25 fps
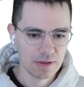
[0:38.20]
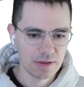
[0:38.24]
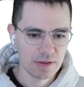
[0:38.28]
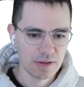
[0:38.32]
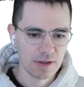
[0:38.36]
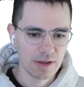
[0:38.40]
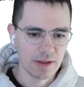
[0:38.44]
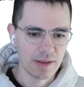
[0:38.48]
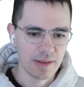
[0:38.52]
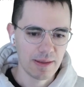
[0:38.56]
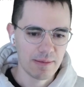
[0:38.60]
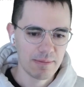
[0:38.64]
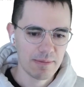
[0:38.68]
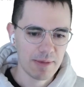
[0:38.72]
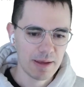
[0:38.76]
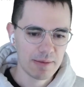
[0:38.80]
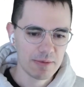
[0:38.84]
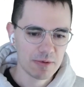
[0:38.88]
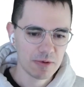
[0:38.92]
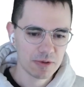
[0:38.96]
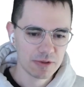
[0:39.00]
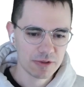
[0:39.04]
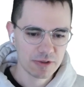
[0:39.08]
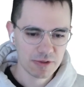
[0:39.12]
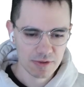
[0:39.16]
And then maybe
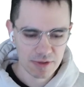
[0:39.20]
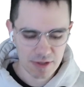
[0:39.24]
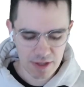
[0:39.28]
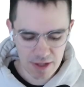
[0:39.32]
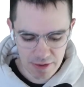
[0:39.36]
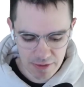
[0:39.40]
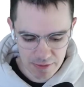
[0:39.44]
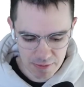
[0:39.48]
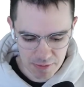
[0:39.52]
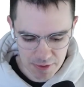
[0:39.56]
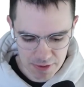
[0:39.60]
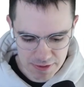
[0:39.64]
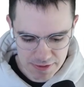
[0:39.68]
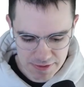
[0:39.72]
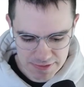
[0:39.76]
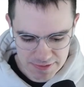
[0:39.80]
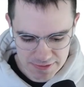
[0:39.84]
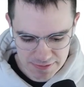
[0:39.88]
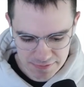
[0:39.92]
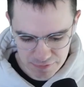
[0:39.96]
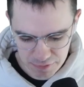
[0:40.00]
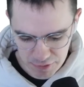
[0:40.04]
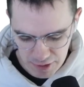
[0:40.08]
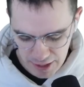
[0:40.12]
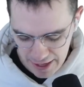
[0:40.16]
we'll do the other ones
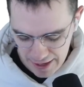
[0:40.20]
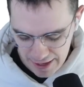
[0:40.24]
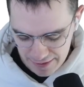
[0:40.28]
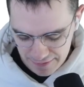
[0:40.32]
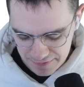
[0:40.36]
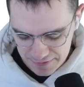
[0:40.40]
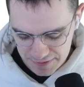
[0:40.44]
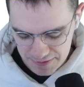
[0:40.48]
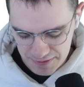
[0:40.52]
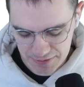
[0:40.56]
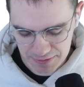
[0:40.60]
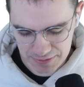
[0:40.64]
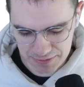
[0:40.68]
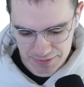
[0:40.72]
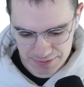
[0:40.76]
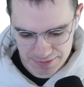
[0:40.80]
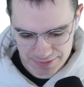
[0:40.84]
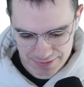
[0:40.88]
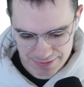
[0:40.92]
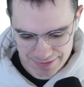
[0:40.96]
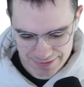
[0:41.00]
if we have to.